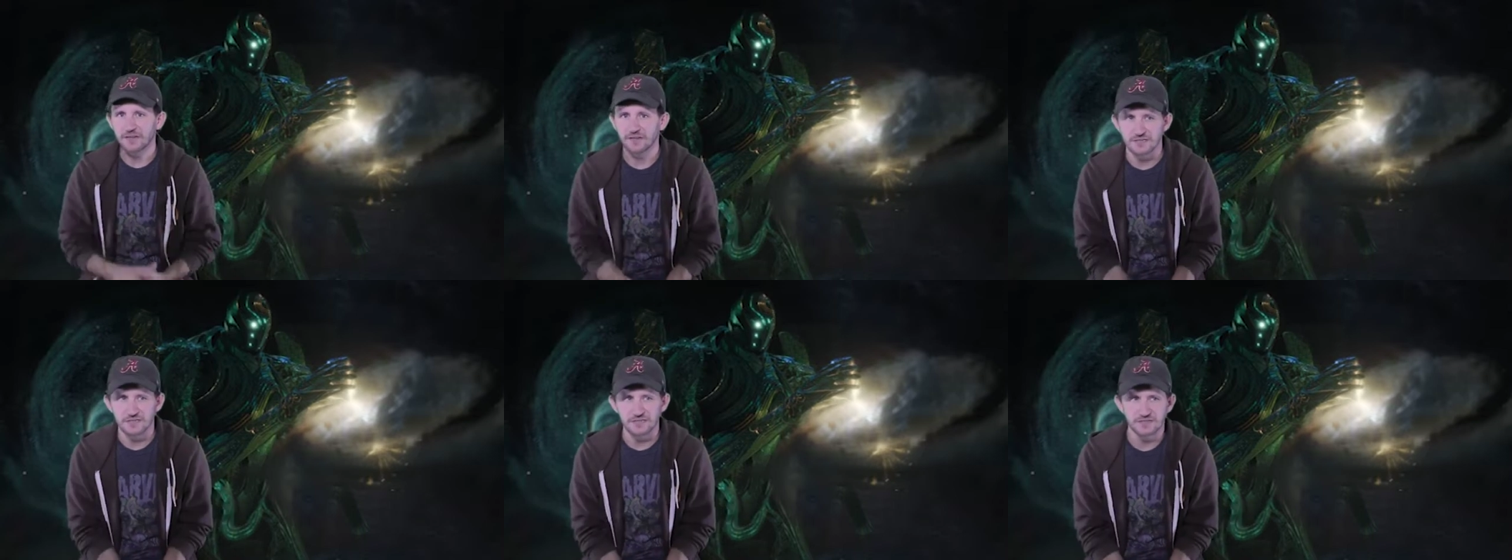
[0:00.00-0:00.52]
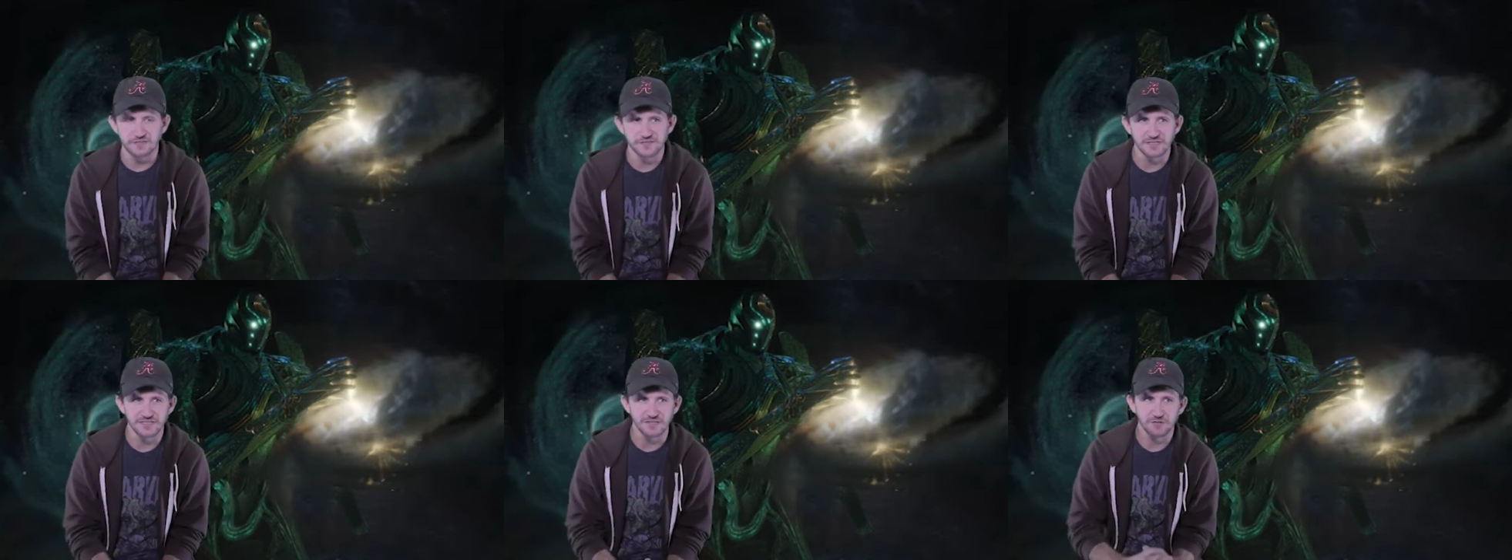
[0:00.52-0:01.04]
Does
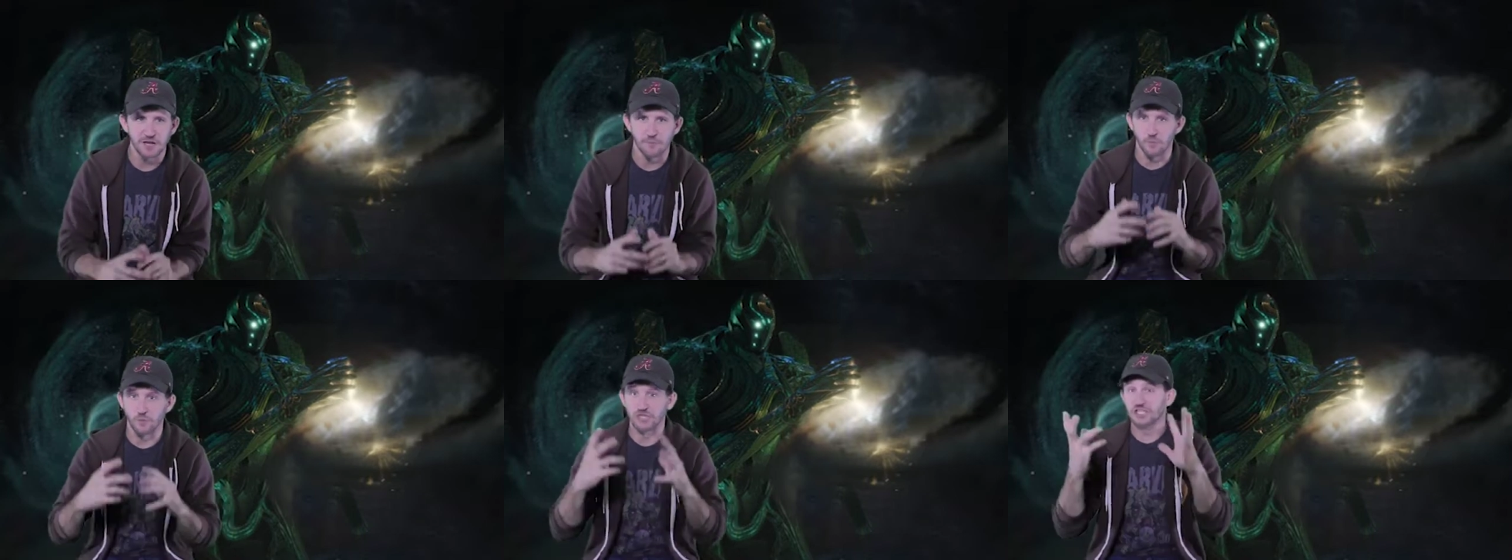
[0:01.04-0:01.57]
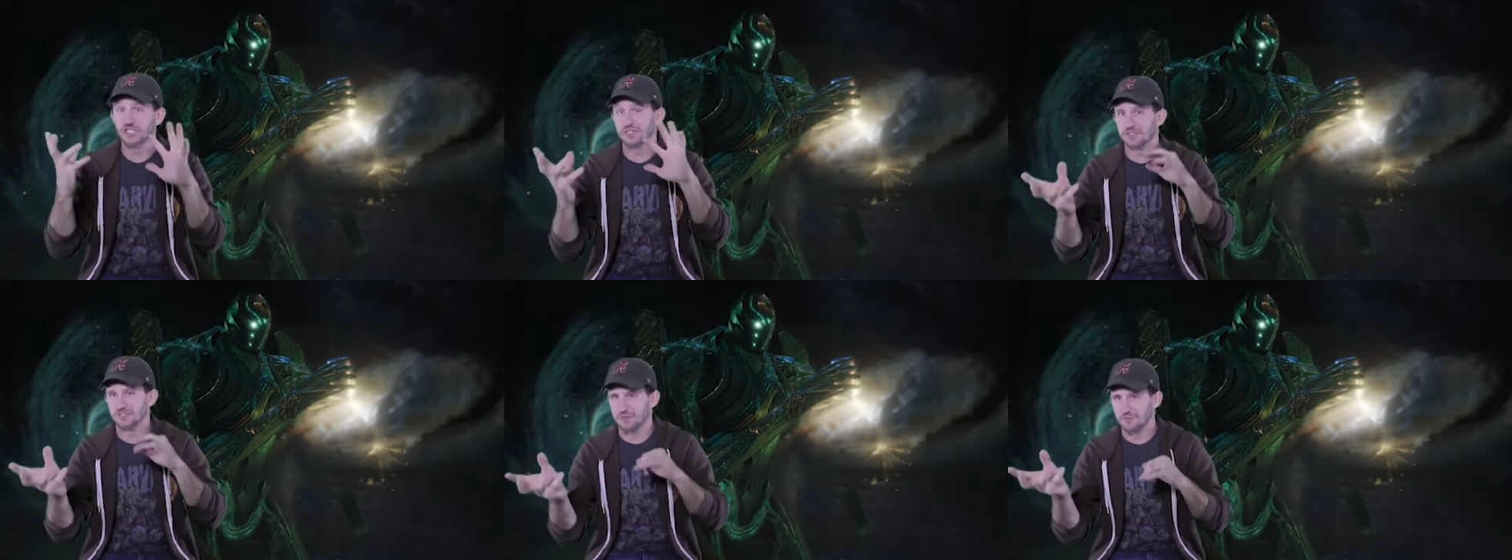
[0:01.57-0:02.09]
it become a religion?
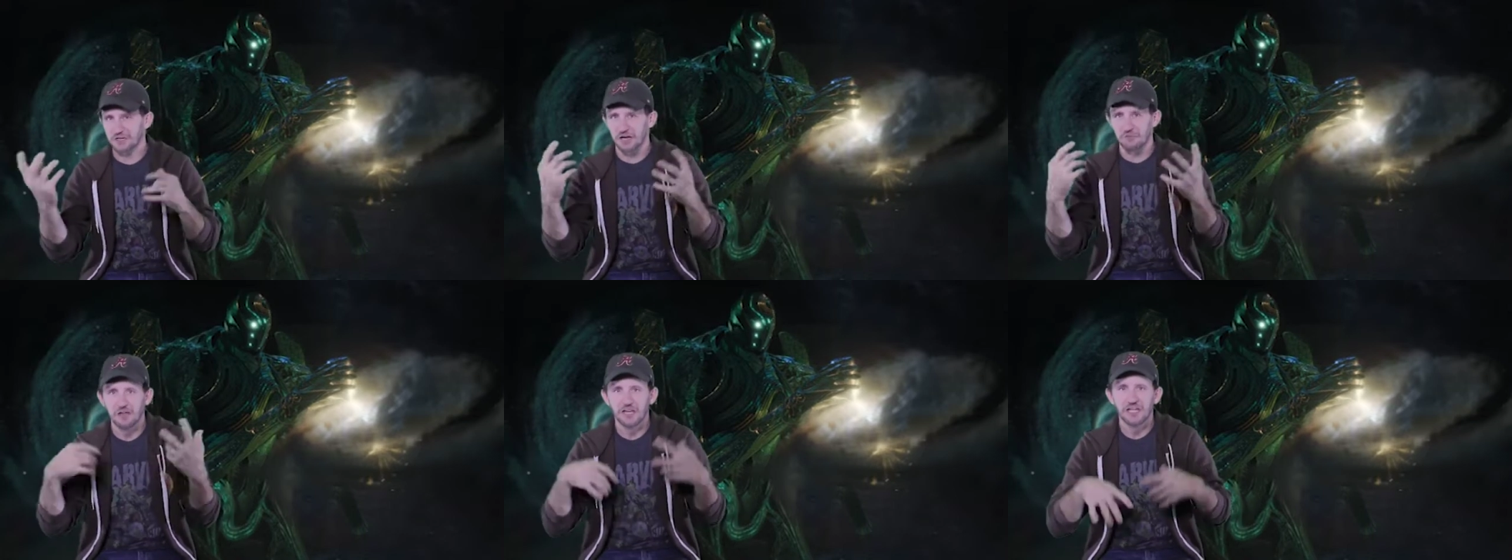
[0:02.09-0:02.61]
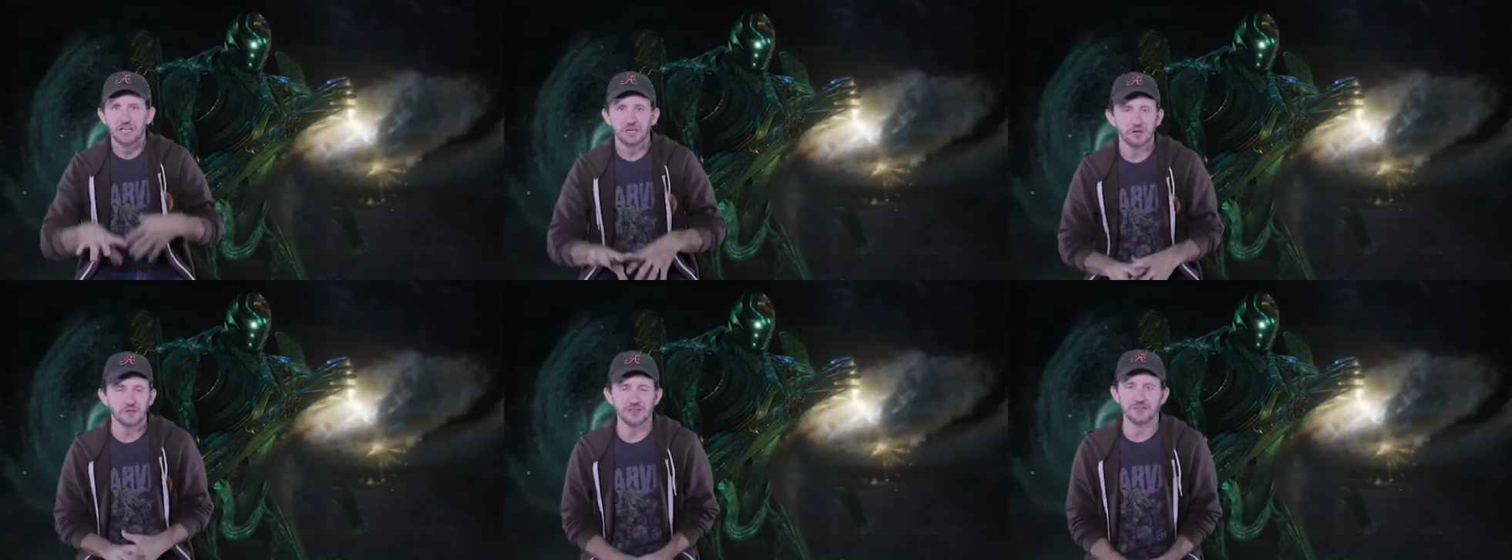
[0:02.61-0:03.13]
Does it become,
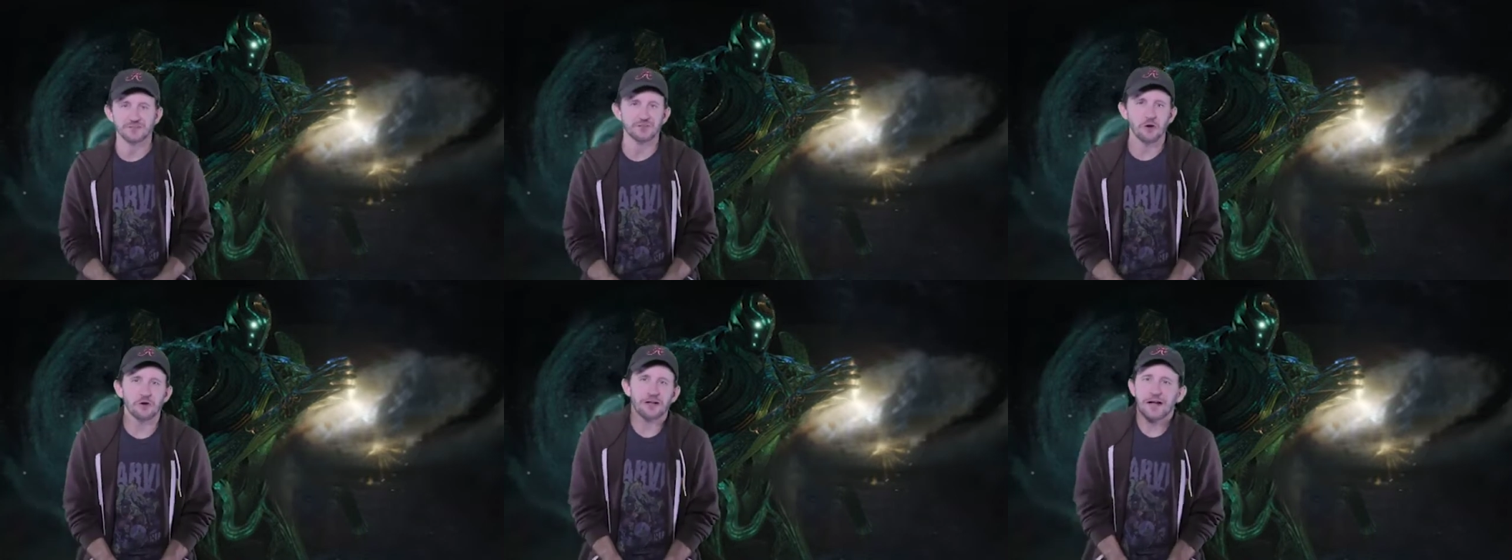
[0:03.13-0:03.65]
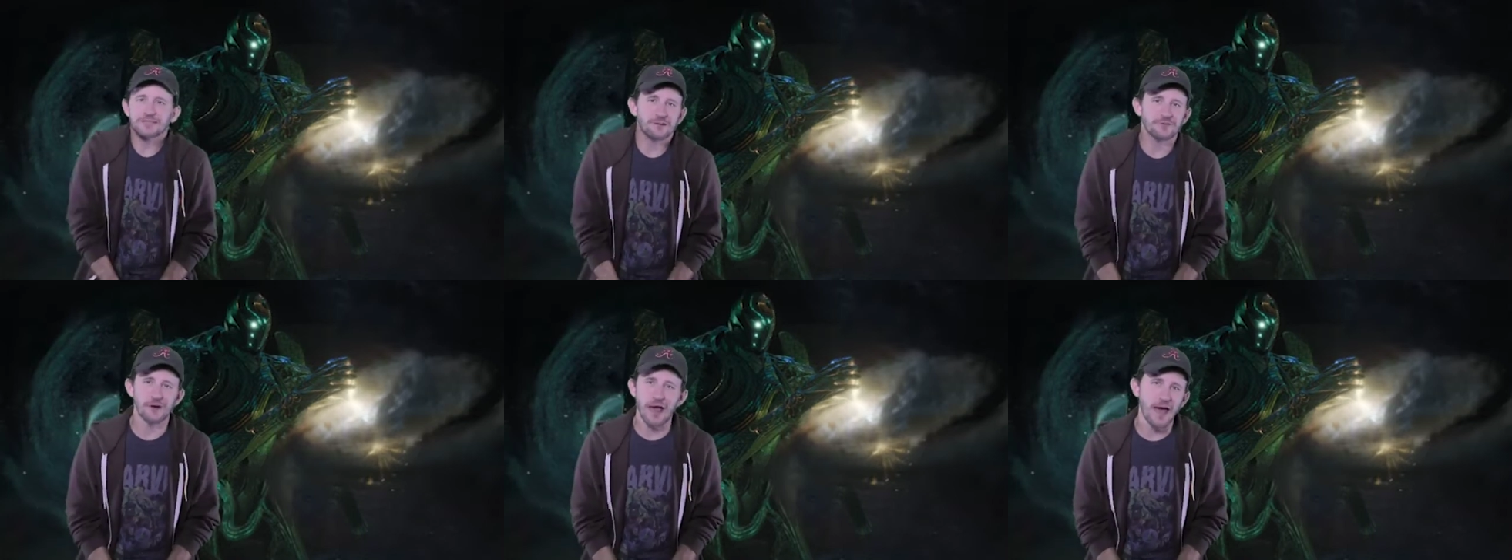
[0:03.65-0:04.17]
there's all kinds of
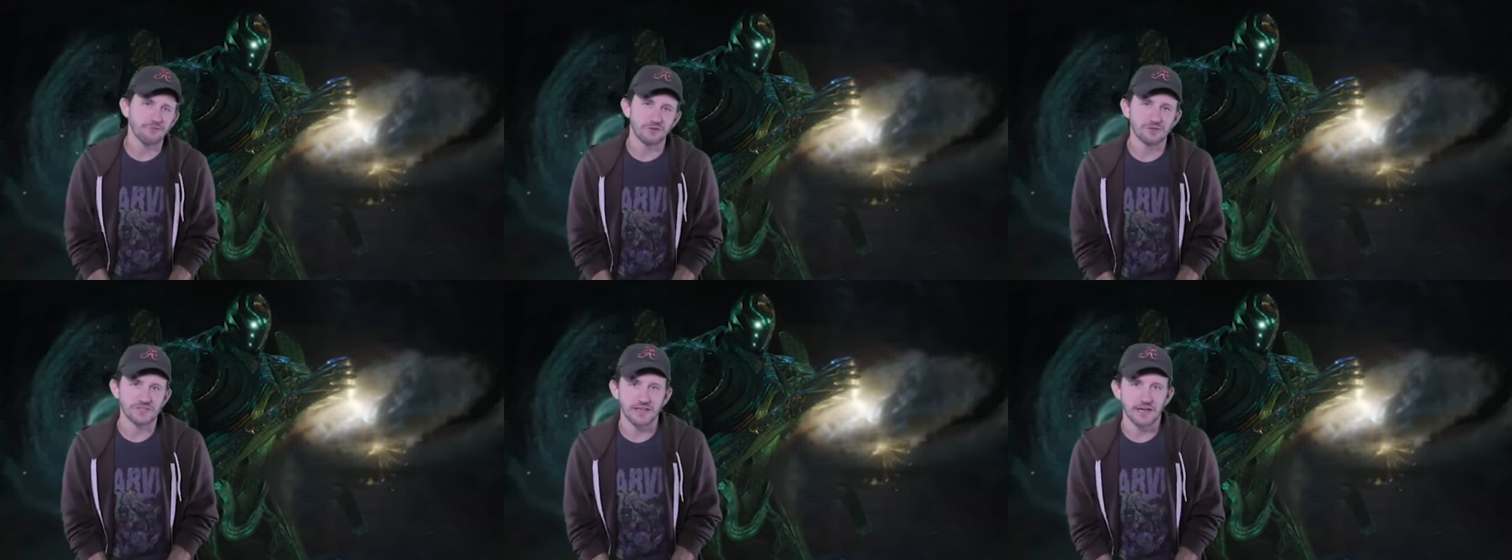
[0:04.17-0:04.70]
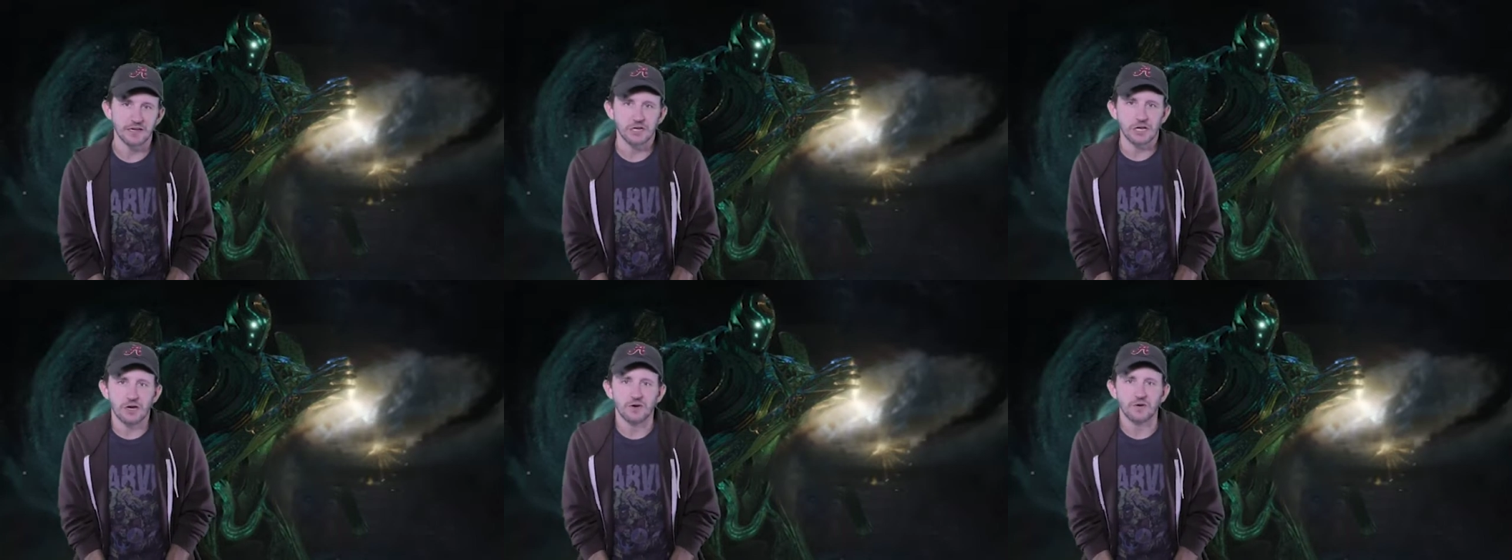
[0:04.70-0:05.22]
different avenues that they could
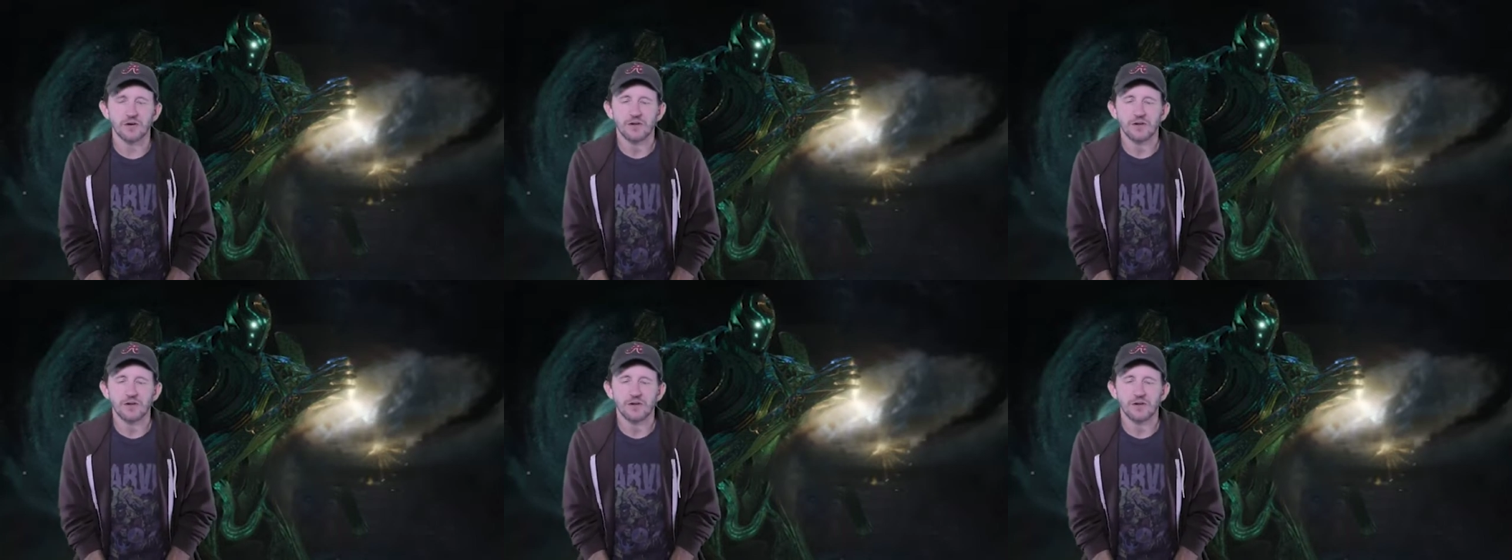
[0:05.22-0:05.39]
go